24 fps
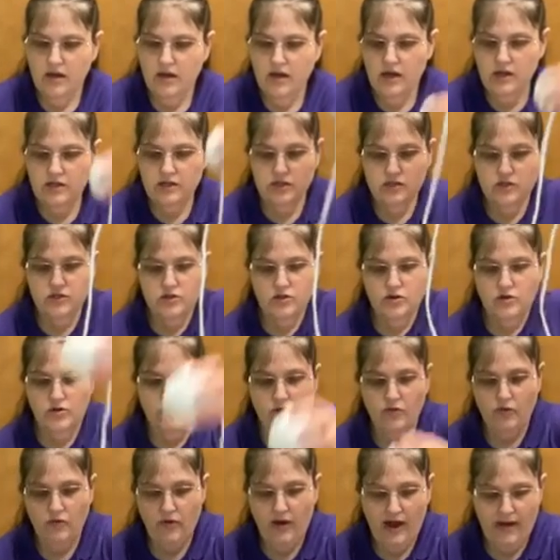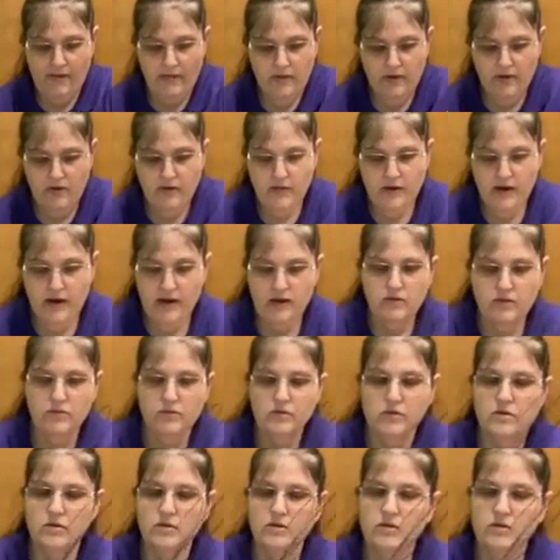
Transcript: And you're just going to wrap it around.